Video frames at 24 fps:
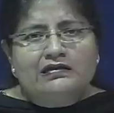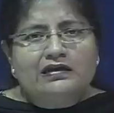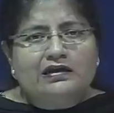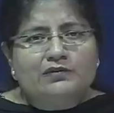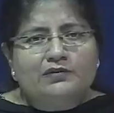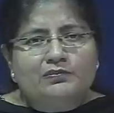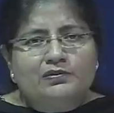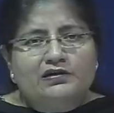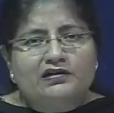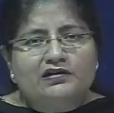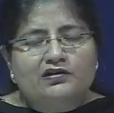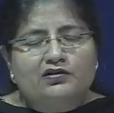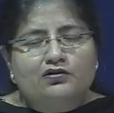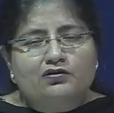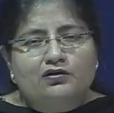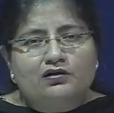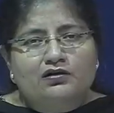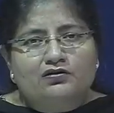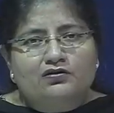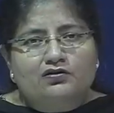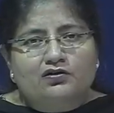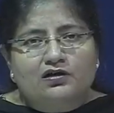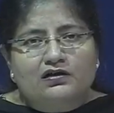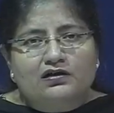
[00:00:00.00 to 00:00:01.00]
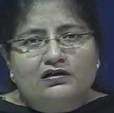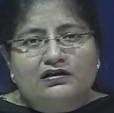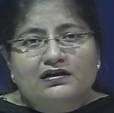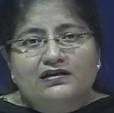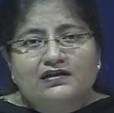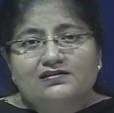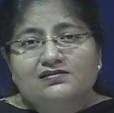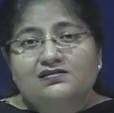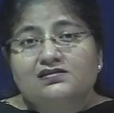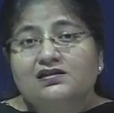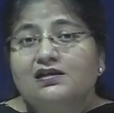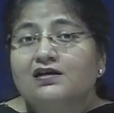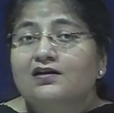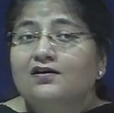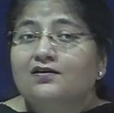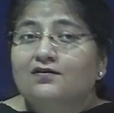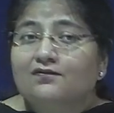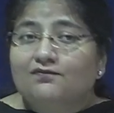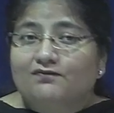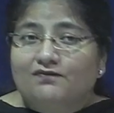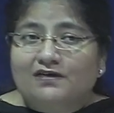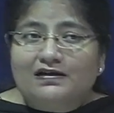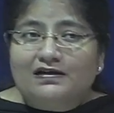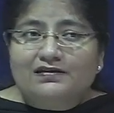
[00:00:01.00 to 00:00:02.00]
a particular context,
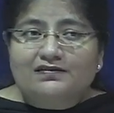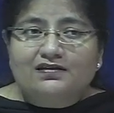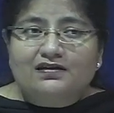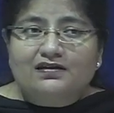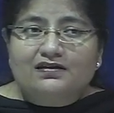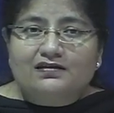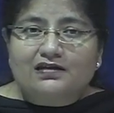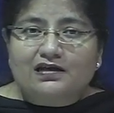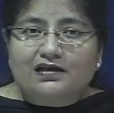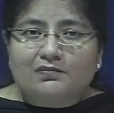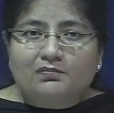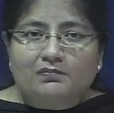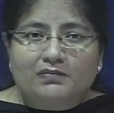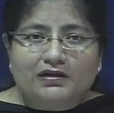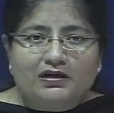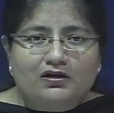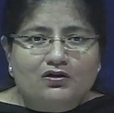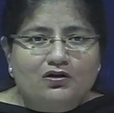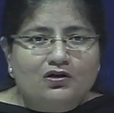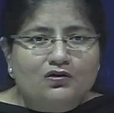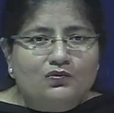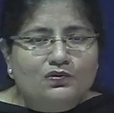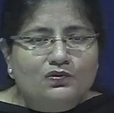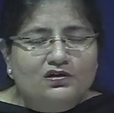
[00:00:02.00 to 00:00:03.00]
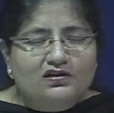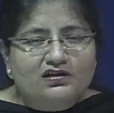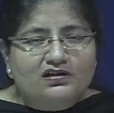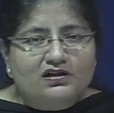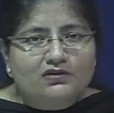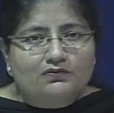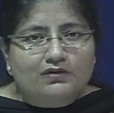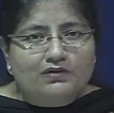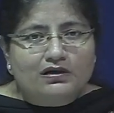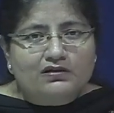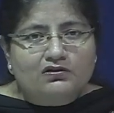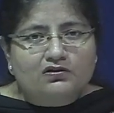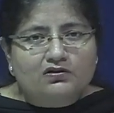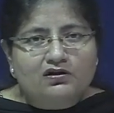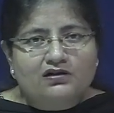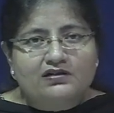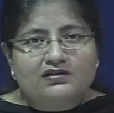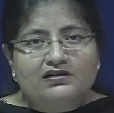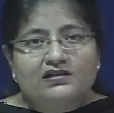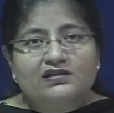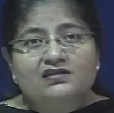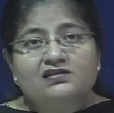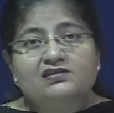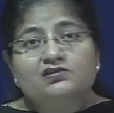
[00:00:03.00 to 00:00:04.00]
one thing that may not work in one
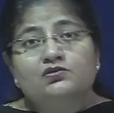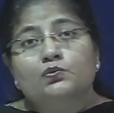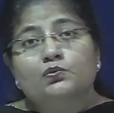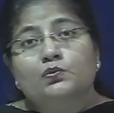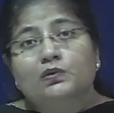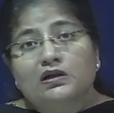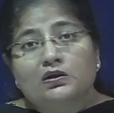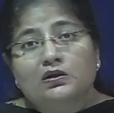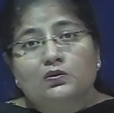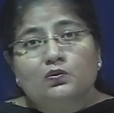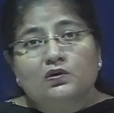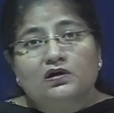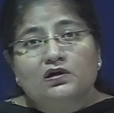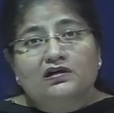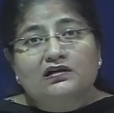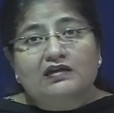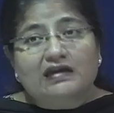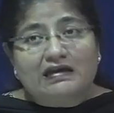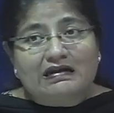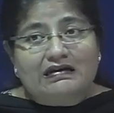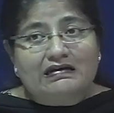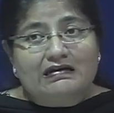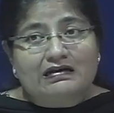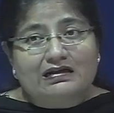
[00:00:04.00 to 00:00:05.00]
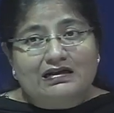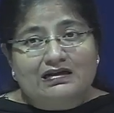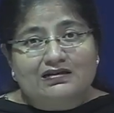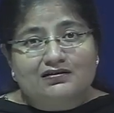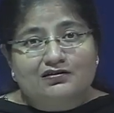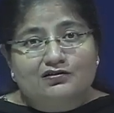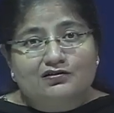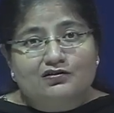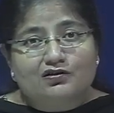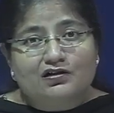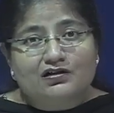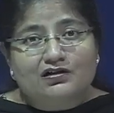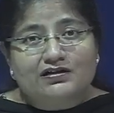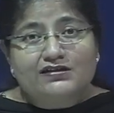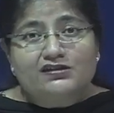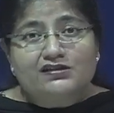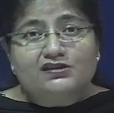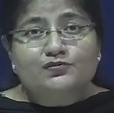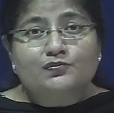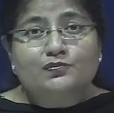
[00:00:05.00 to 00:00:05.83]
context will work in another context,